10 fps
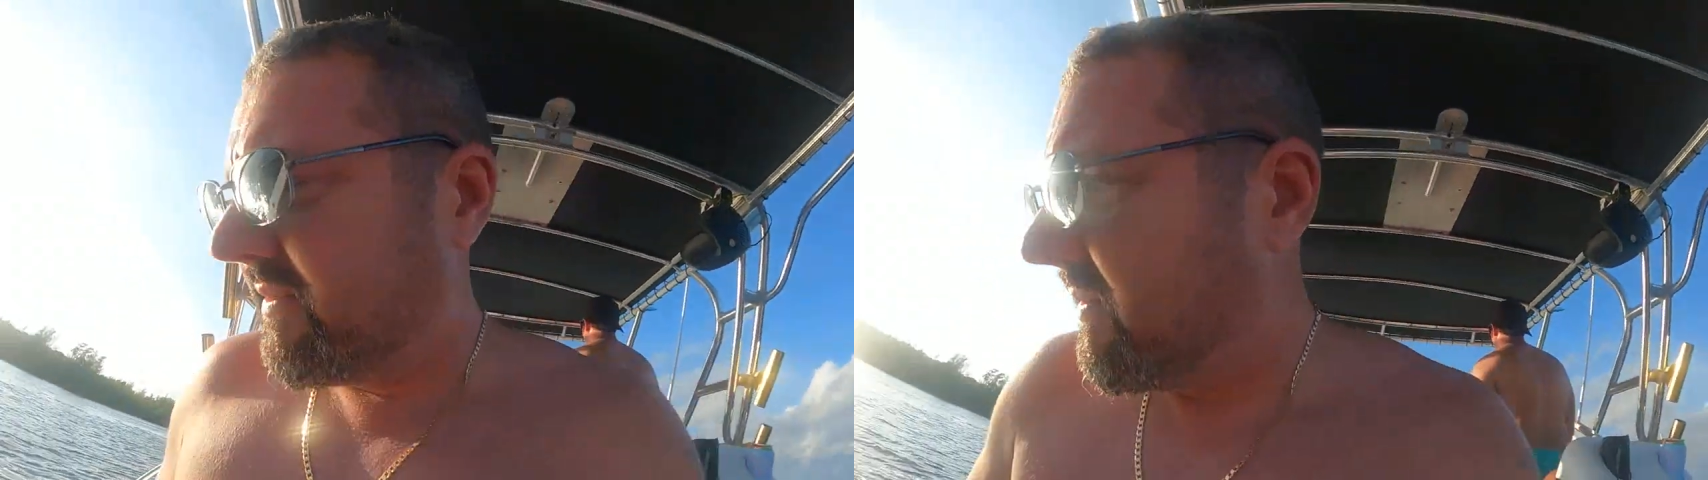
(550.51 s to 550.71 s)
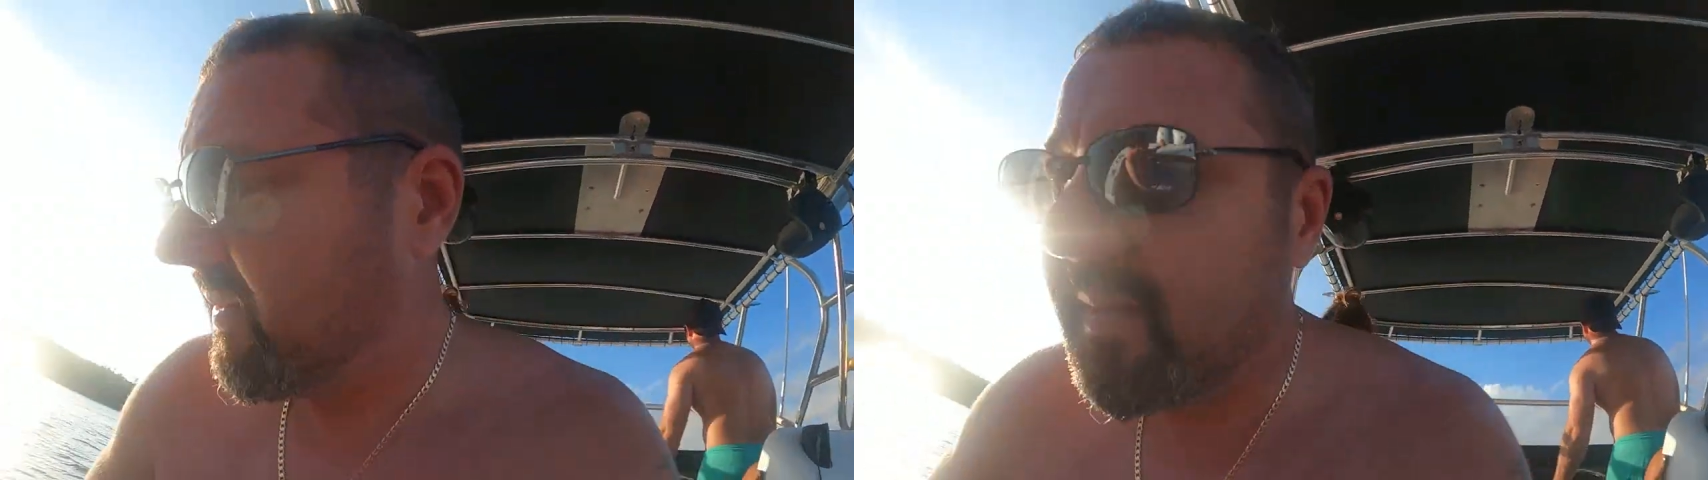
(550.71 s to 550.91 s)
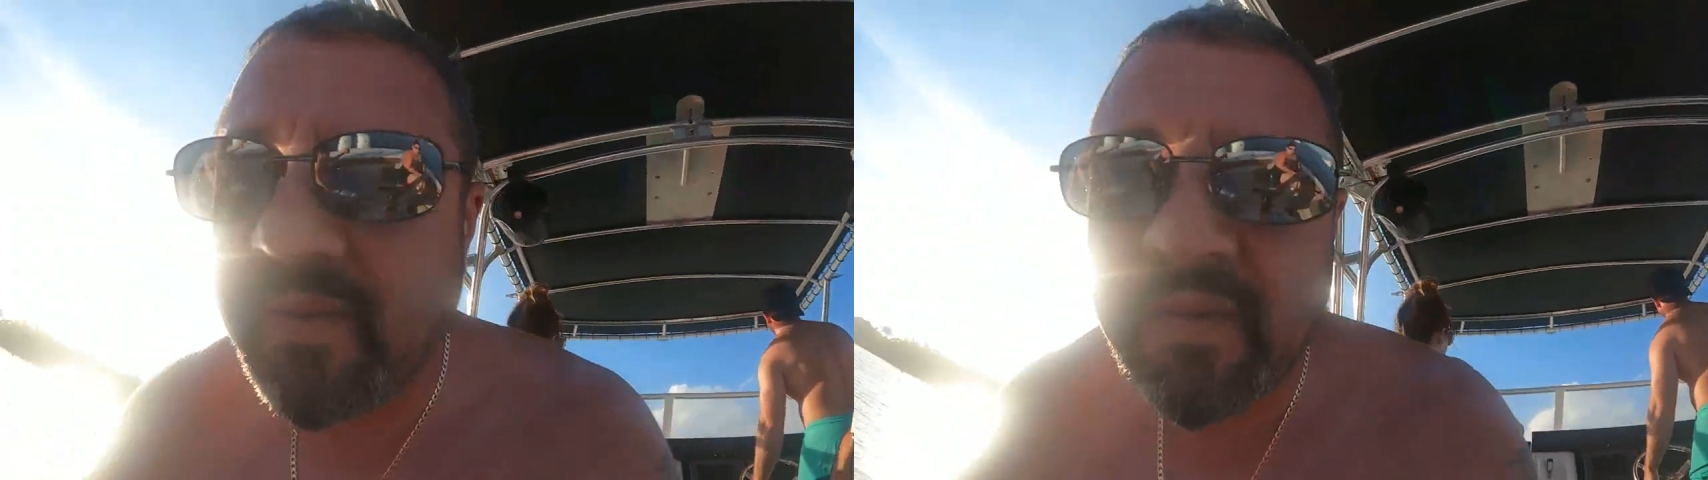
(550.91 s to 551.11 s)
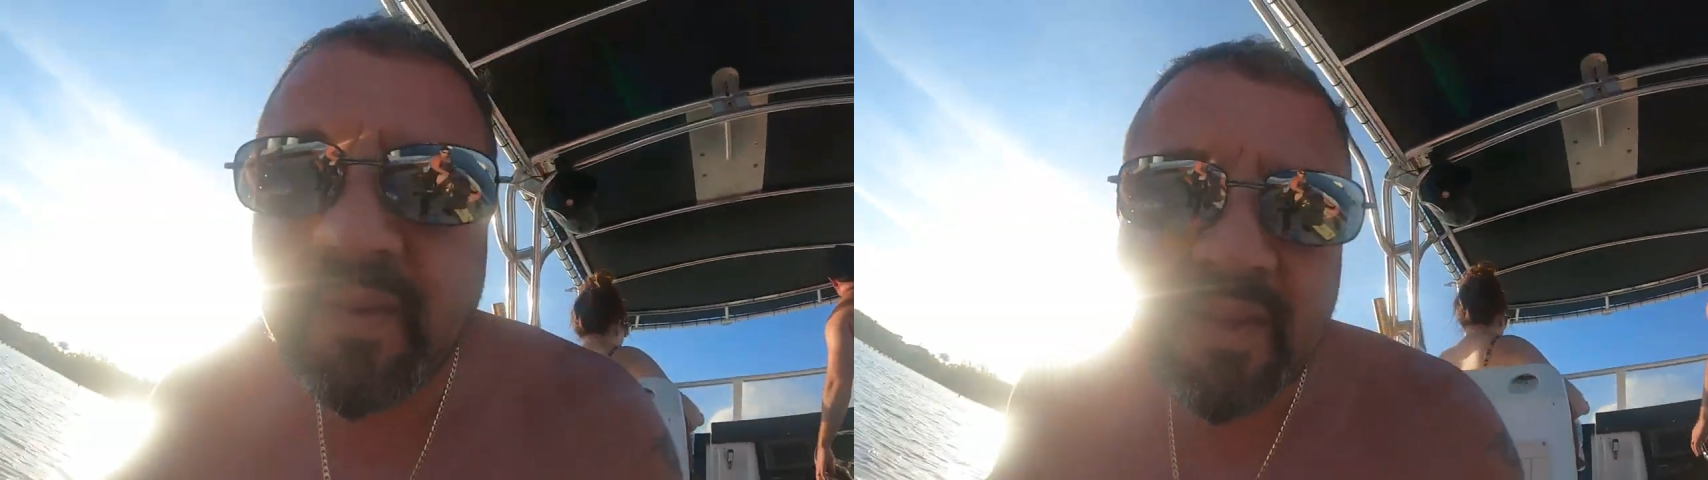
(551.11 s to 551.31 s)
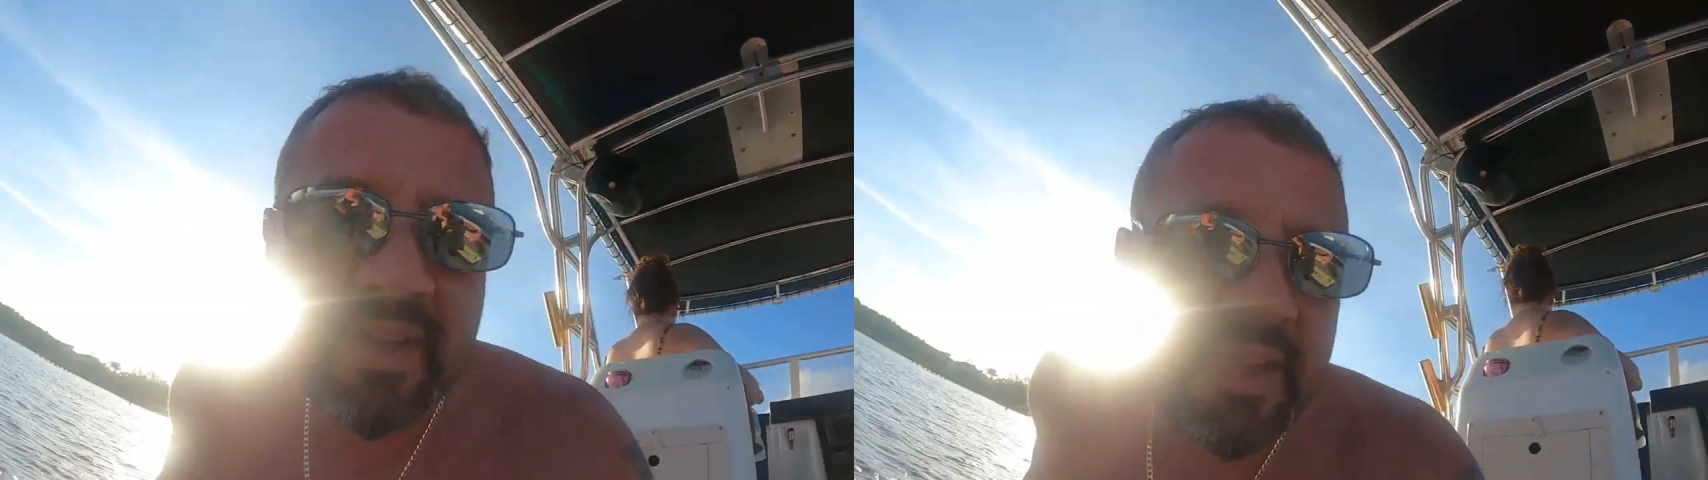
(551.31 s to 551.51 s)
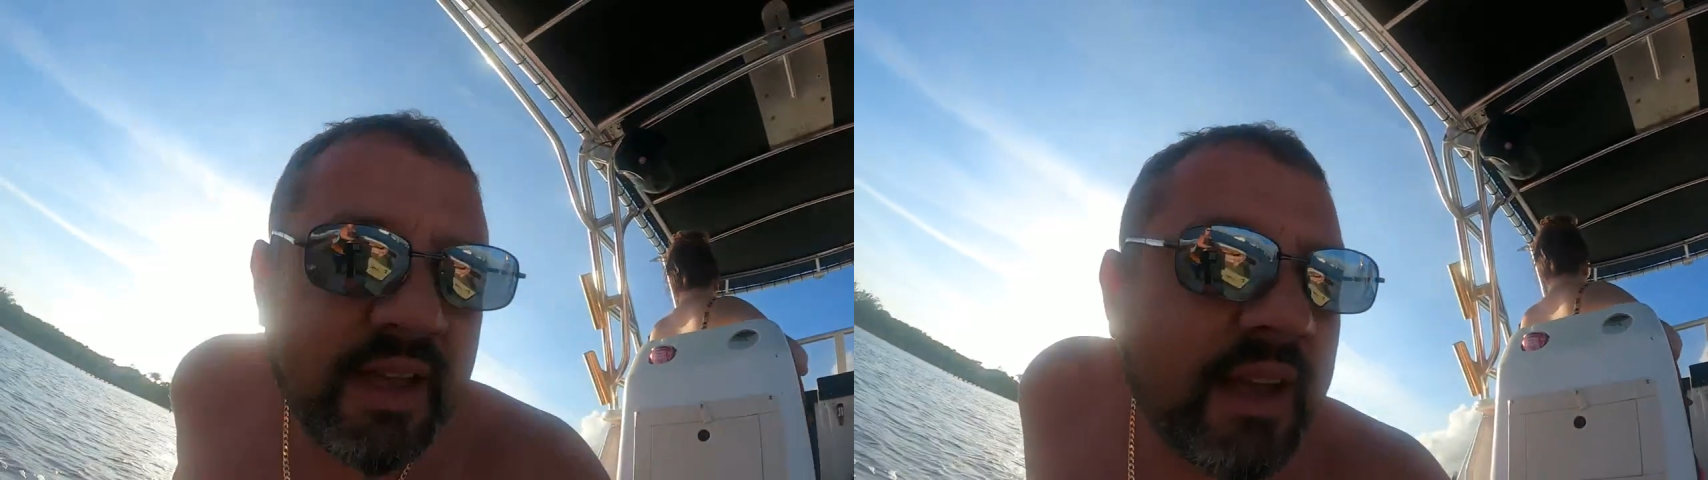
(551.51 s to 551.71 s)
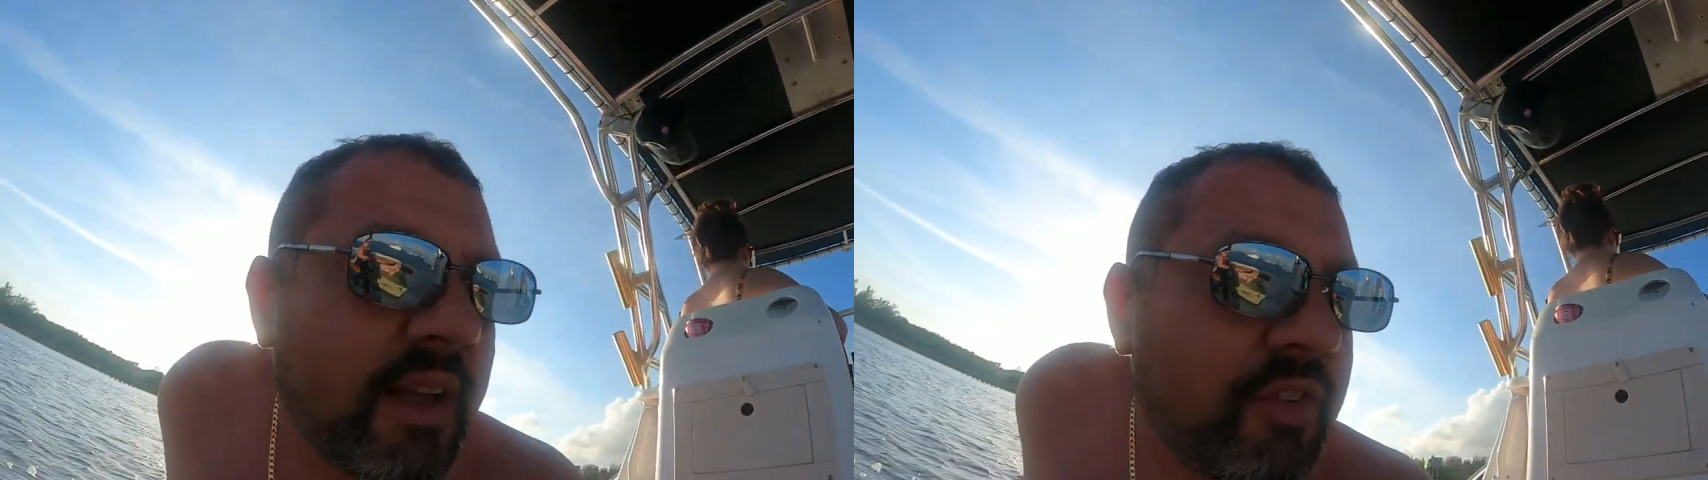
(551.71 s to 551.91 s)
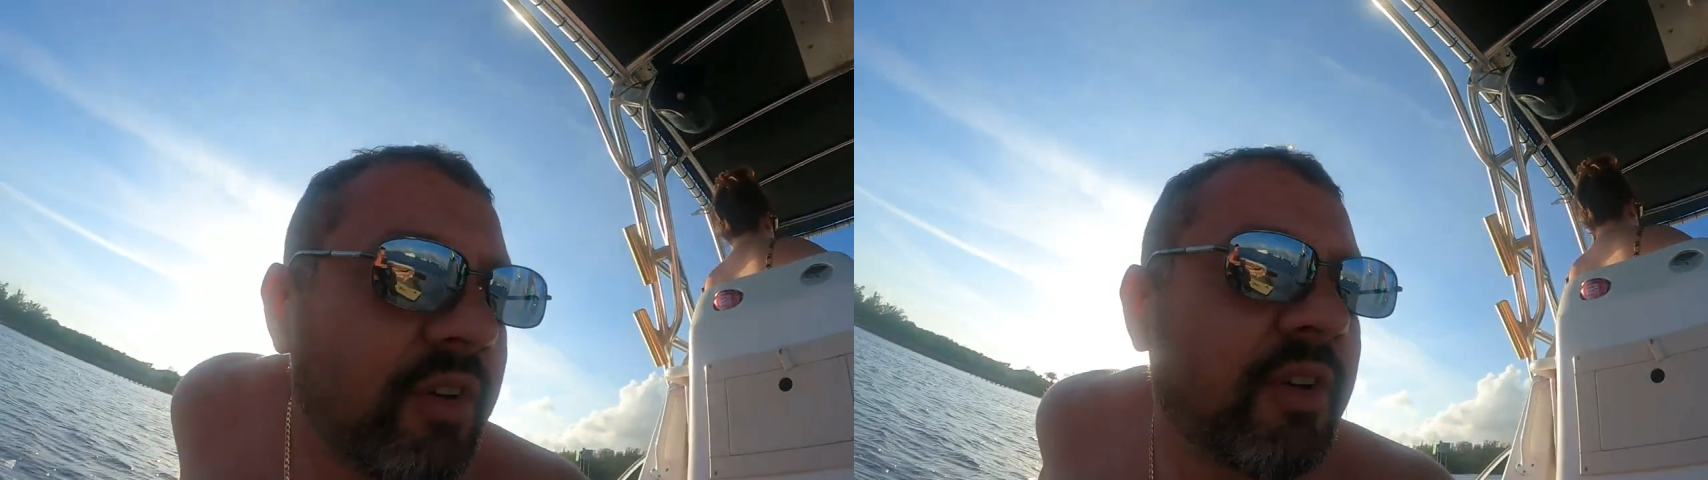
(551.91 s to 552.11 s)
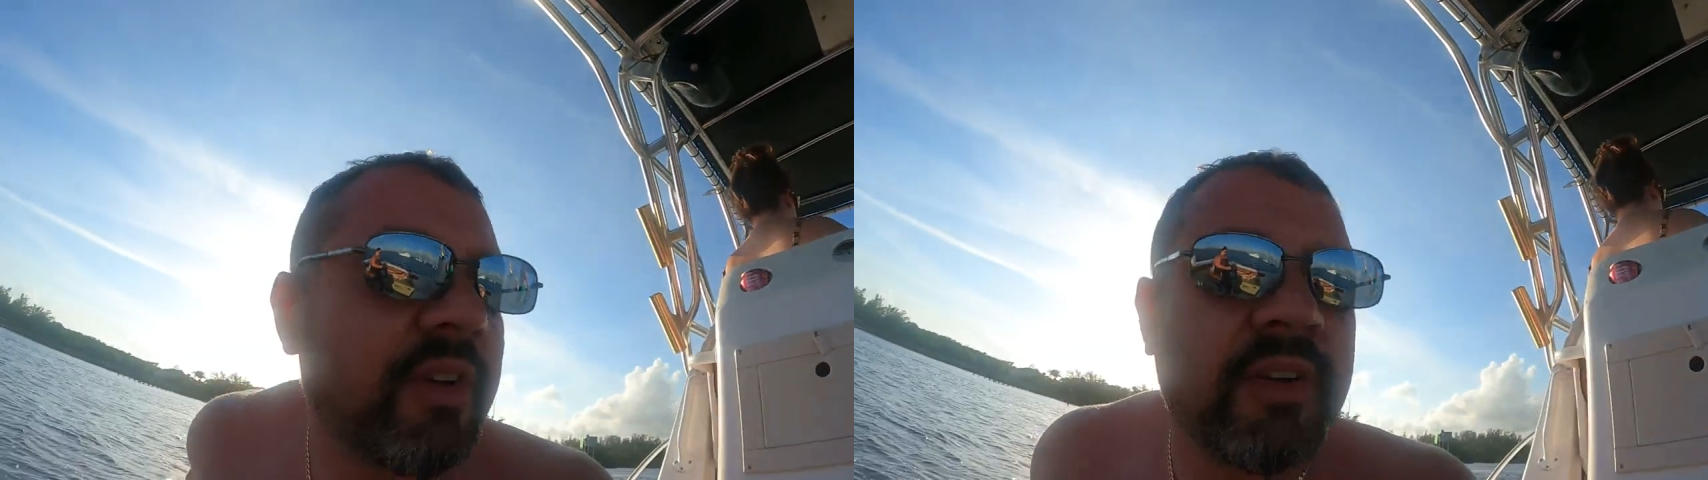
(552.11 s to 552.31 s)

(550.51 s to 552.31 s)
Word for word: stand up there with Emmy. I got you.